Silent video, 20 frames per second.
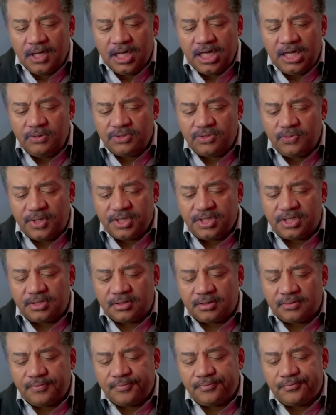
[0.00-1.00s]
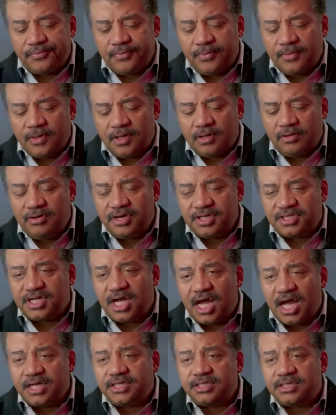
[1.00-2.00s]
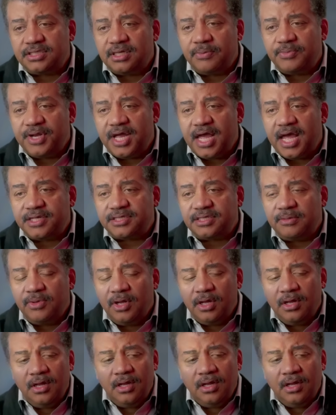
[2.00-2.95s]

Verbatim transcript: He was once criticized. Someone asked him,